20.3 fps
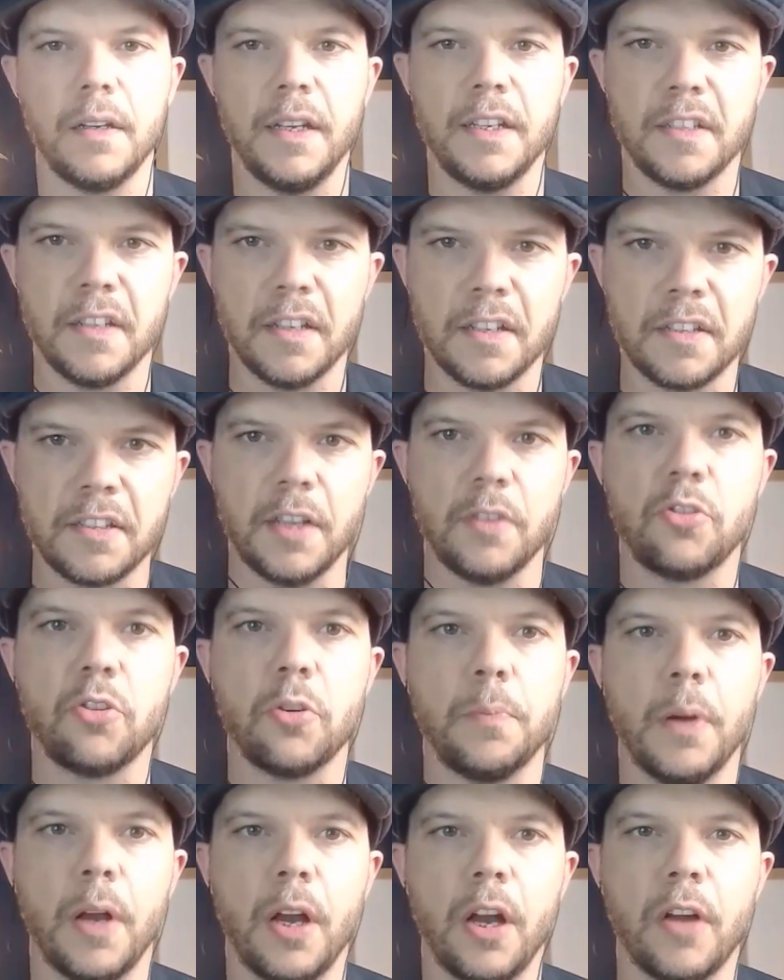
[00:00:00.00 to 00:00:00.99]
is an
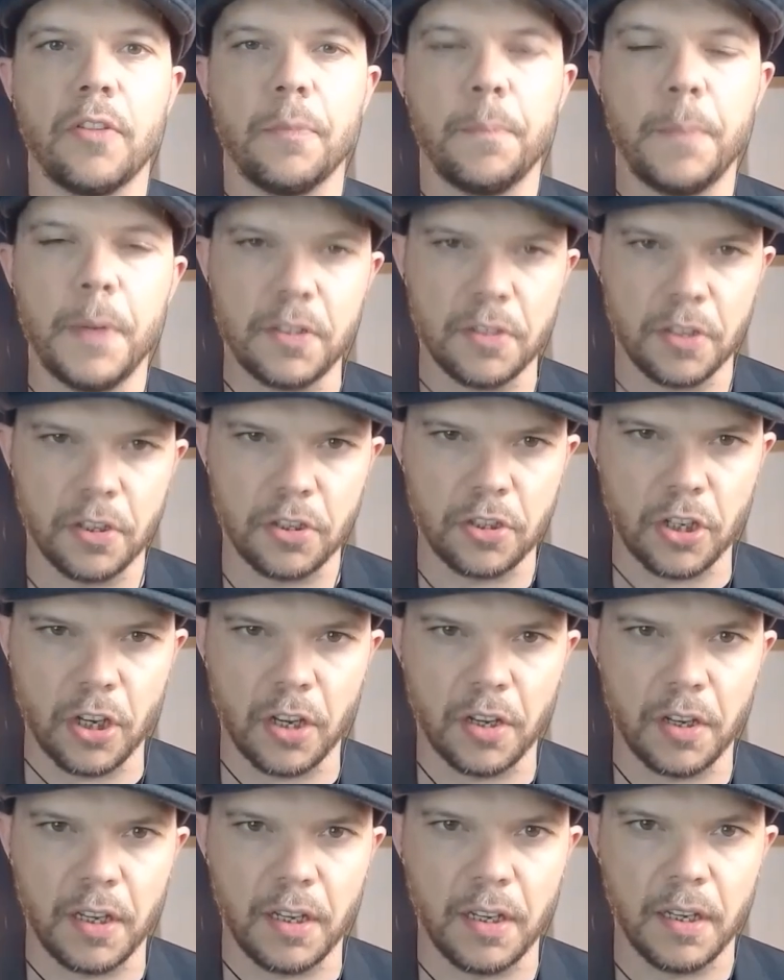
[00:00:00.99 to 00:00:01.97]
essential part of the business
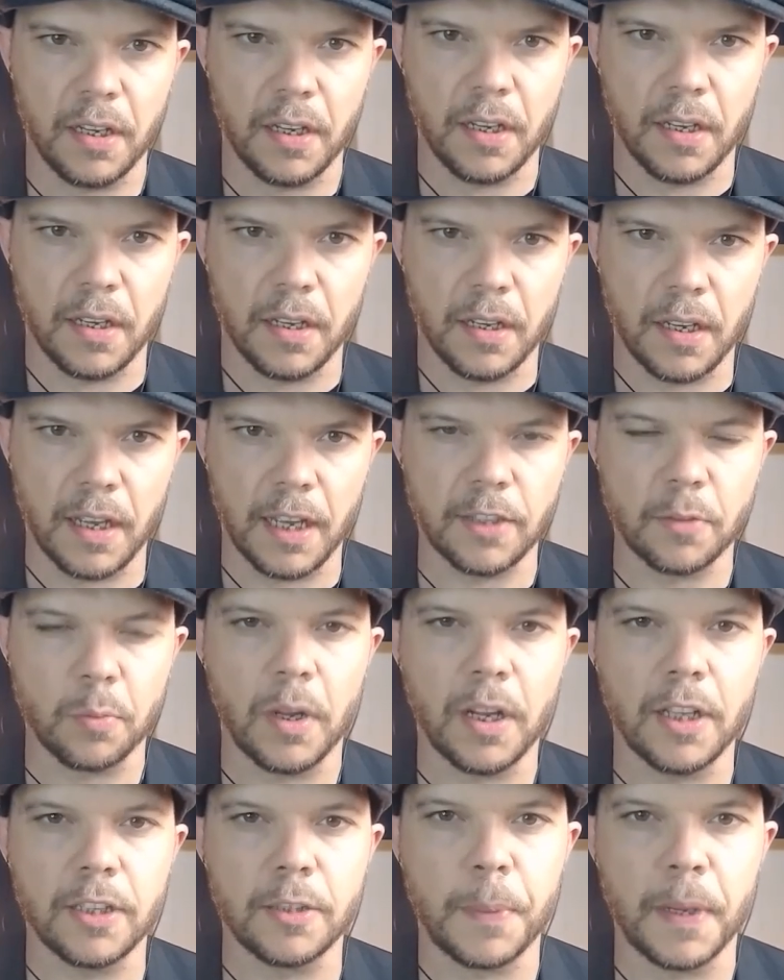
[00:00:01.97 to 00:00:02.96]
journey as
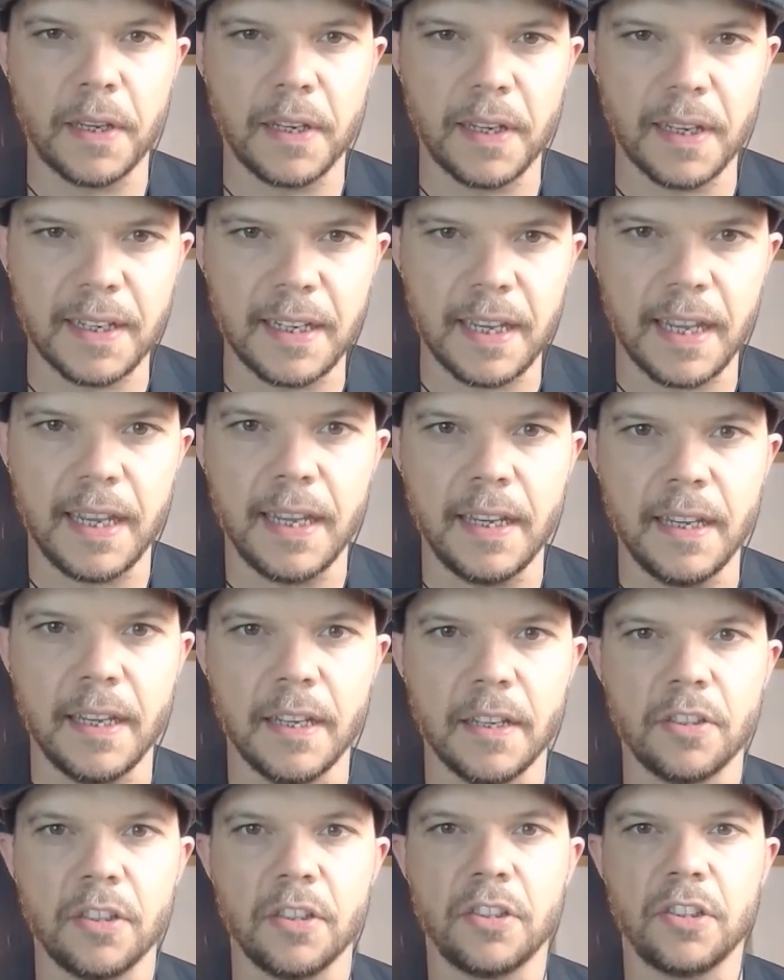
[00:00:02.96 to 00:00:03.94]
well as being the key
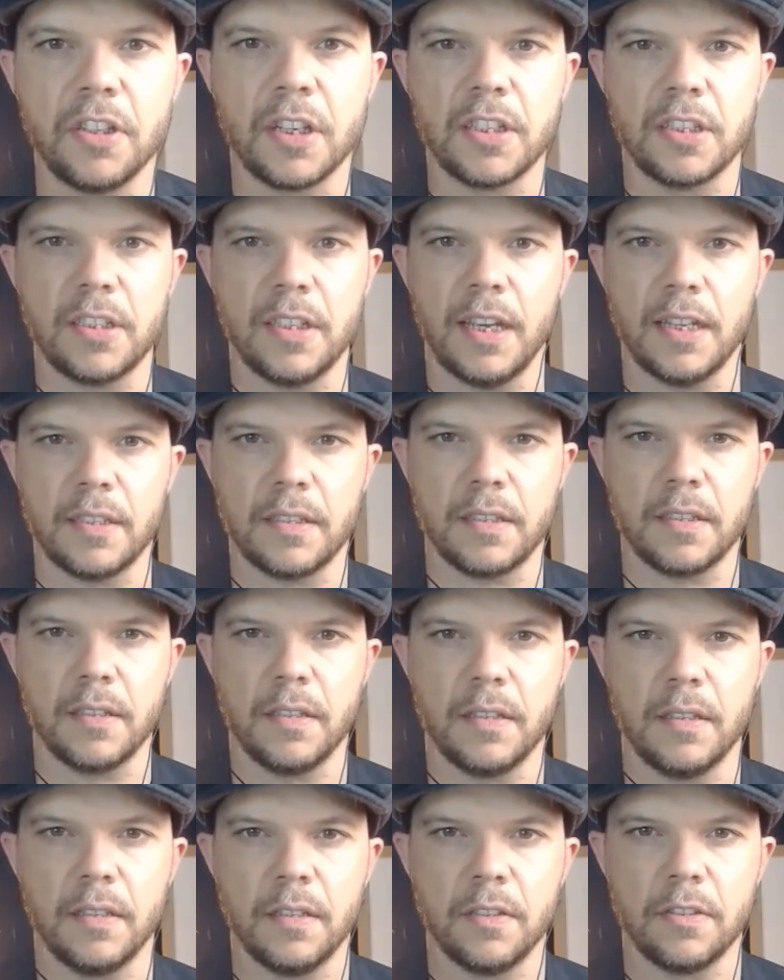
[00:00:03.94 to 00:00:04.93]
to success.
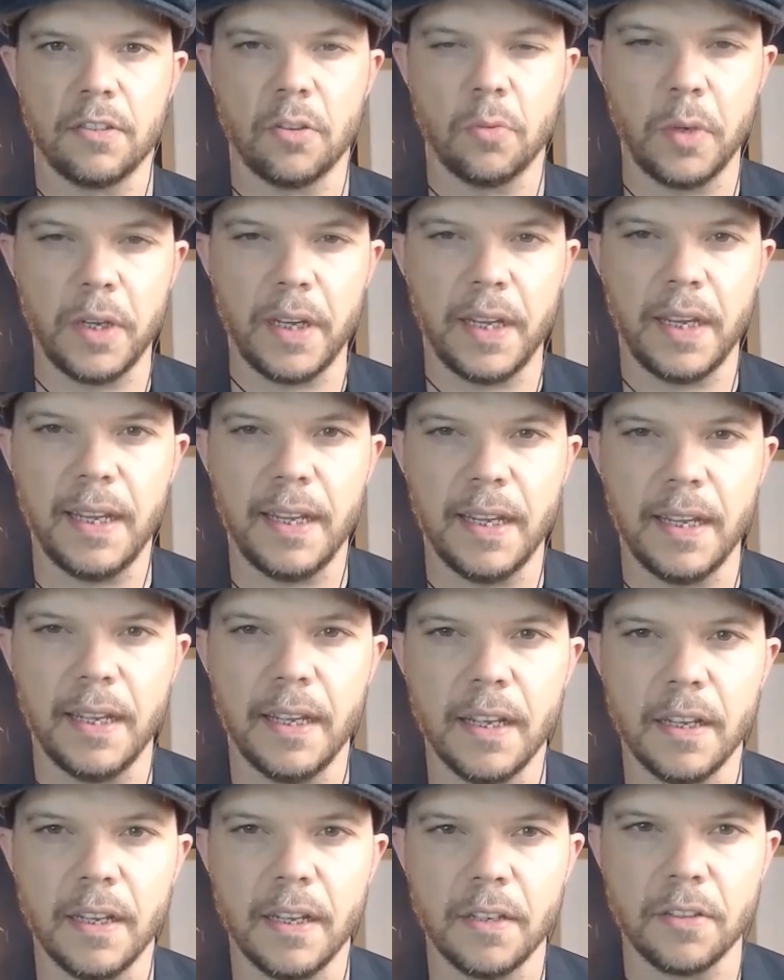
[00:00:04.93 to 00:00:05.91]
So we're here
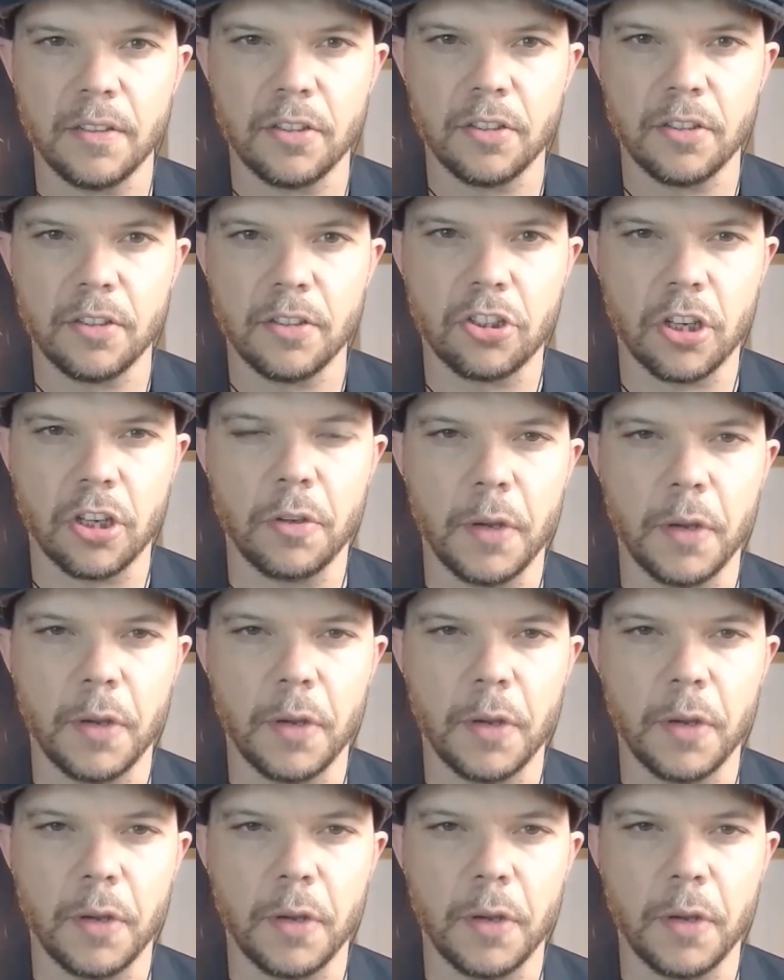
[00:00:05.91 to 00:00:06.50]
to show you how to